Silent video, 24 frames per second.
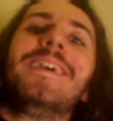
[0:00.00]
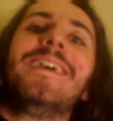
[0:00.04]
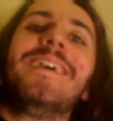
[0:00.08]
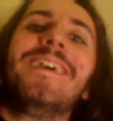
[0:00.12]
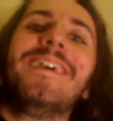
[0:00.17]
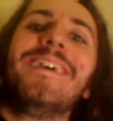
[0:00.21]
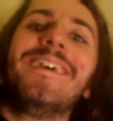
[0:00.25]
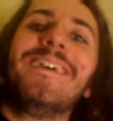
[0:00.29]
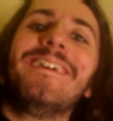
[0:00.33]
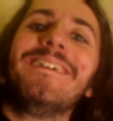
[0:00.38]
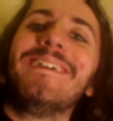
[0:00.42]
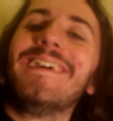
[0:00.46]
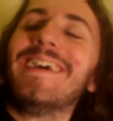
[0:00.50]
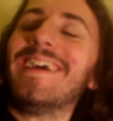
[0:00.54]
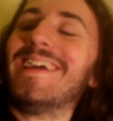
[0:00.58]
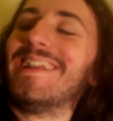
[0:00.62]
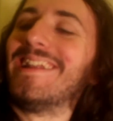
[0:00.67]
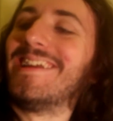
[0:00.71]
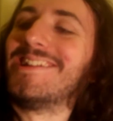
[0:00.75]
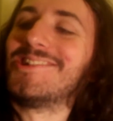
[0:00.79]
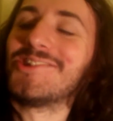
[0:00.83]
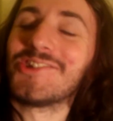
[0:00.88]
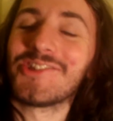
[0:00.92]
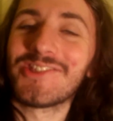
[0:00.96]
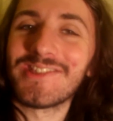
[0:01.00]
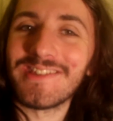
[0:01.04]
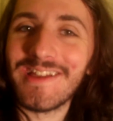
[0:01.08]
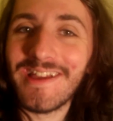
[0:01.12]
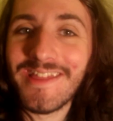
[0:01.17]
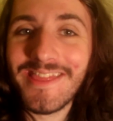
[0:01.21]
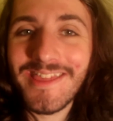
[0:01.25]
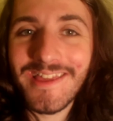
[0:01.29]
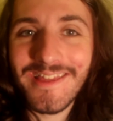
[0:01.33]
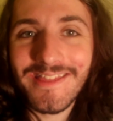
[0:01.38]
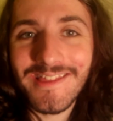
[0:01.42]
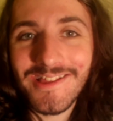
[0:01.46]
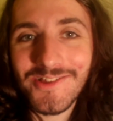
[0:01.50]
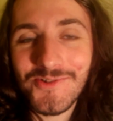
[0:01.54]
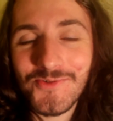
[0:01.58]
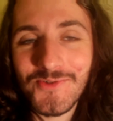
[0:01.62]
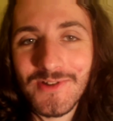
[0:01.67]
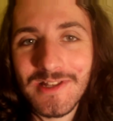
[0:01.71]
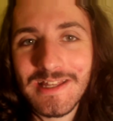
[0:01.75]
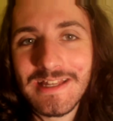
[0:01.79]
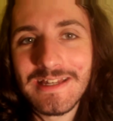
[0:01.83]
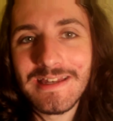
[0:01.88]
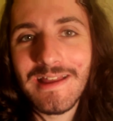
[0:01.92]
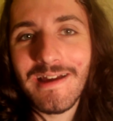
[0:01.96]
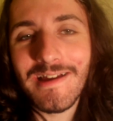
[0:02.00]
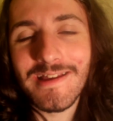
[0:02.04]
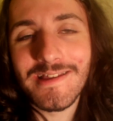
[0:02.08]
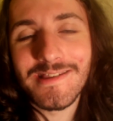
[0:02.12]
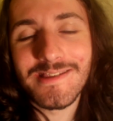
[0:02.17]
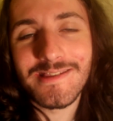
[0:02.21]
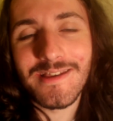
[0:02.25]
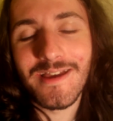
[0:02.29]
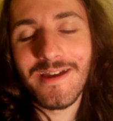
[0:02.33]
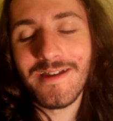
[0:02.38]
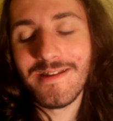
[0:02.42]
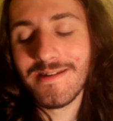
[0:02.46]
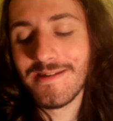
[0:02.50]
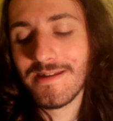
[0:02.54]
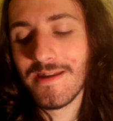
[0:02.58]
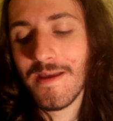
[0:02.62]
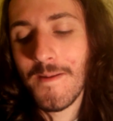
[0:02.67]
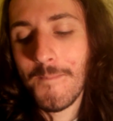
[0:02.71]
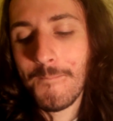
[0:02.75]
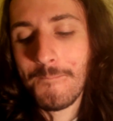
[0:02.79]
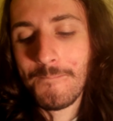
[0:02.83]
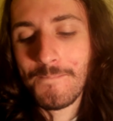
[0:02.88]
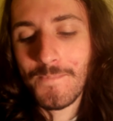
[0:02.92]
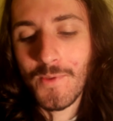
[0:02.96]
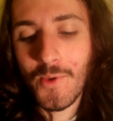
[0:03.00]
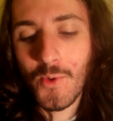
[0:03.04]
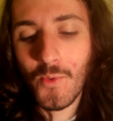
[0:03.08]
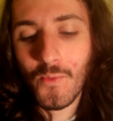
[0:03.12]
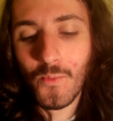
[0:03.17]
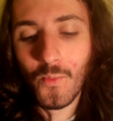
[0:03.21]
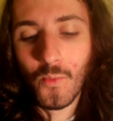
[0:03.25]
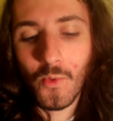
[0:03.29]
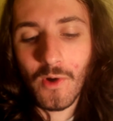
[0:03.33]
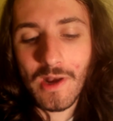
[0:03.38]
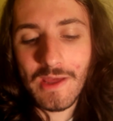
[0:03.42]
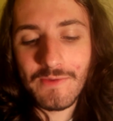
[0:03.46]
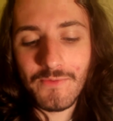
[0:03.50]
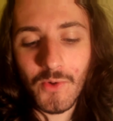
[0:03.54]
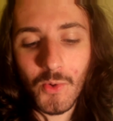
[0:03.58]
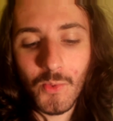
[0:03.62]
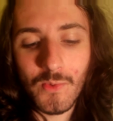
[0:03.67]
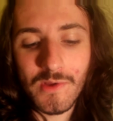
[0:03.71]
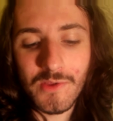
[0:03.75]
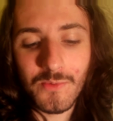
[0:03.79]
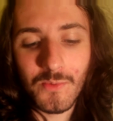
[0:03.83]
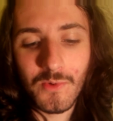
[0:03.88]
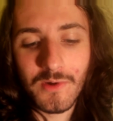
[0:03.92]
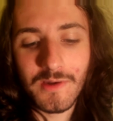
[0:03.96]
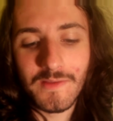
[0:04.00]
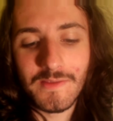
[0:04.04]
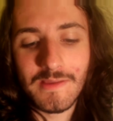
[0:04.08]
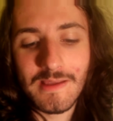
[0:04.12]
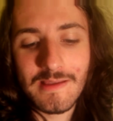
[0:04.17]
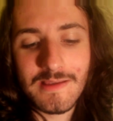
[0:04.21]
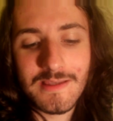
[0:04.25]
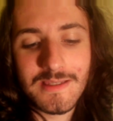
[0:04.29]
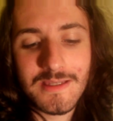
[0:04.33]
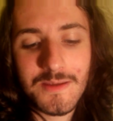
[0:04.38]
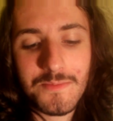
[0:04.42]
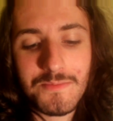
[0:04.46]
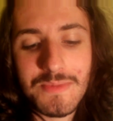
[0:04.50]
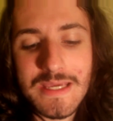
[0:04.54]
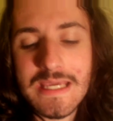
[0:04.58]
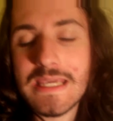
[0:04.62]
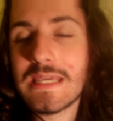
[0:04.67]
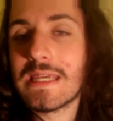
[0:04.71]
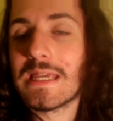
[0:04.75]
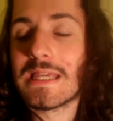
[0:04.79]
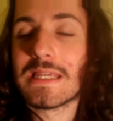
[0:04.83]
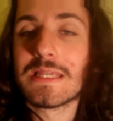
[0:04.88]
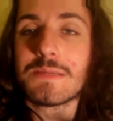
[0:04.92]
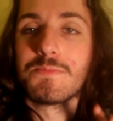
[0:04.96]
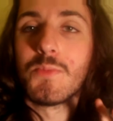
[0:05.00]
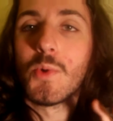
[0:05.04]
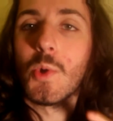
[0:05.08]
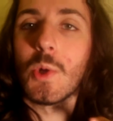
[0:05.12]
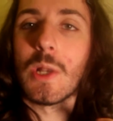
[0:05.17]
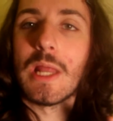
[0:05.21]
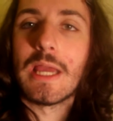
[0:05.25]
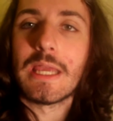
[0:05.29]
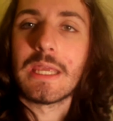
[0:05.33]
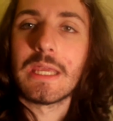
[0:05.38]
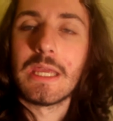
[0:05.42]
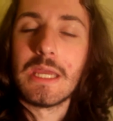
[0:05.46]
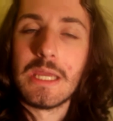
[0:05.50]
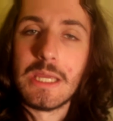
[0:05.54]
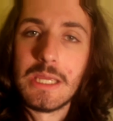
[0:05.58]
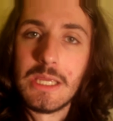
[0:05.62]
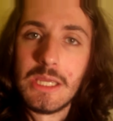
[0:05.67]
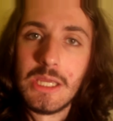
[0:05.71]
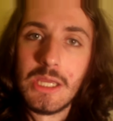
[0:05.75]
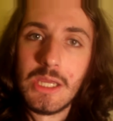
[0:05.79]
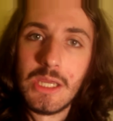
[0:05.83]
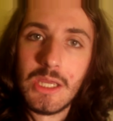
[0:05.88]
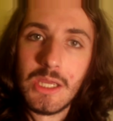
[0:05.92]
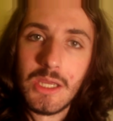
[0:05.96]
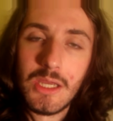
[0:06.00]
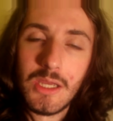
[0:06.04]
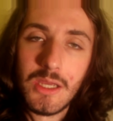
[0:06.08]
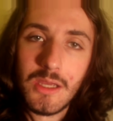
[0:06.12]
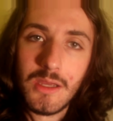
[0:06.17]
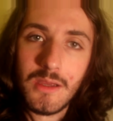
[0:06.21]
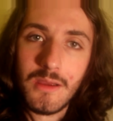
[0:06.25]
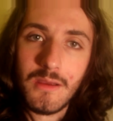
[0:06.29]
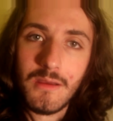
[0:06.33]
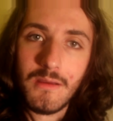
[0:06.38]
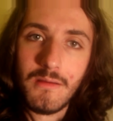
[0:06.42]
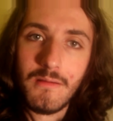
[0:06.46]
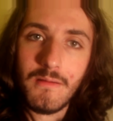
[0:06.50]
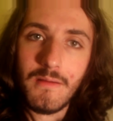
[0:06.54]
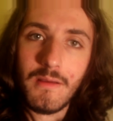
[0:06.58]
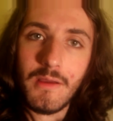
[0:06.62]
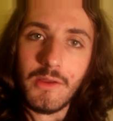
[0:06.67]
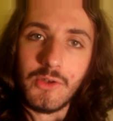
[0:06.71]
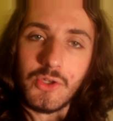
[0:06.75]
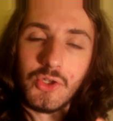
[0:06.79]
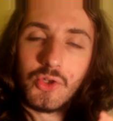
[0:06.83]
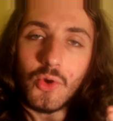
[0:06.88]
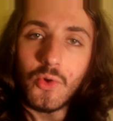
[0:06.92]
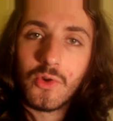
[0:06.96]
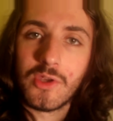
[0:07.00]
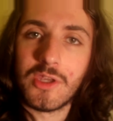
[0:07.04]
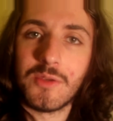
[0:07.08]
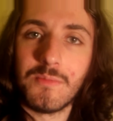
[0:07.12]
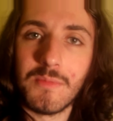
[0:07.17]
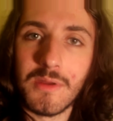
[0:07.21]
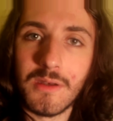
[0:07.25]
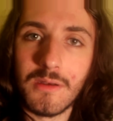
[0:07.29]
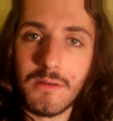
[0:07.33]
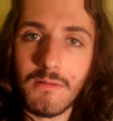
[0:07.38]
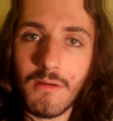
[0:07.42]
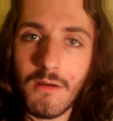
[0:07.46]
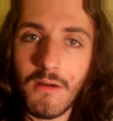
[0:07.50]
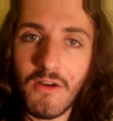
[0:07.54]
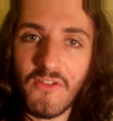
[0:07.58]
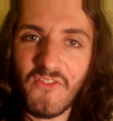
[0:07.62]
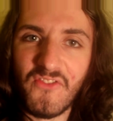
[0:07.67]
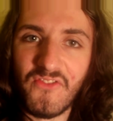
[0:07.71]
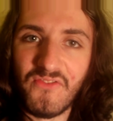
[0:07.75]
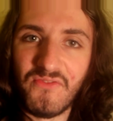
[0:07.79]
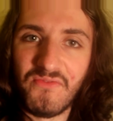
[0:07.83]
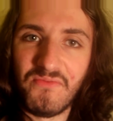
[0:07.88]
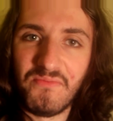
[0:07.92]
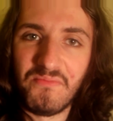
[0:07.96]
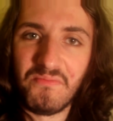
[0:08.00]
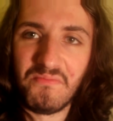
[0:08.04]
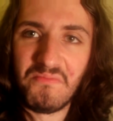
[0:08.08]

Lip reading: And I think that's really nice, and what I've always wanted this to be is more like a document of